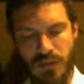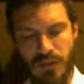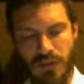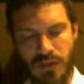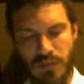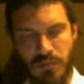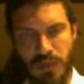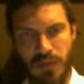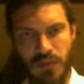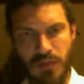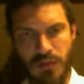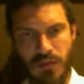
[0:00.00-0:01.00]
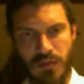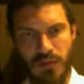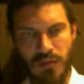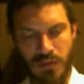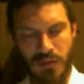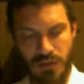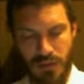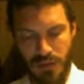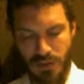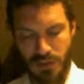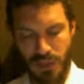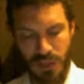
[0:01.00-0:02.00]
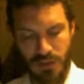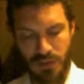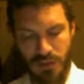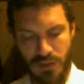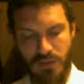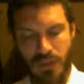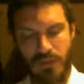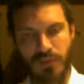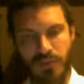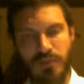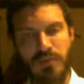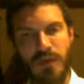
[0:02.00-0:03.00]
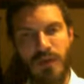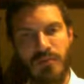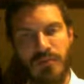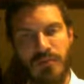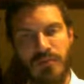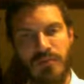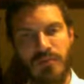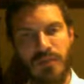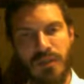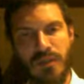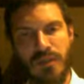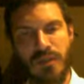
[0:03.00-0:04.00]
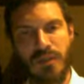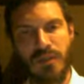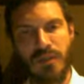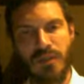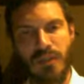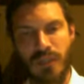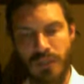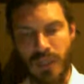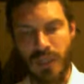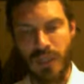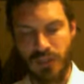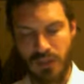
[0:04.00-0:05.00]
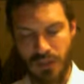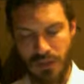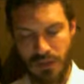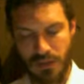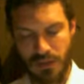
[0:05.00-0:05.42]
can be, so here we have no problem. It's actually,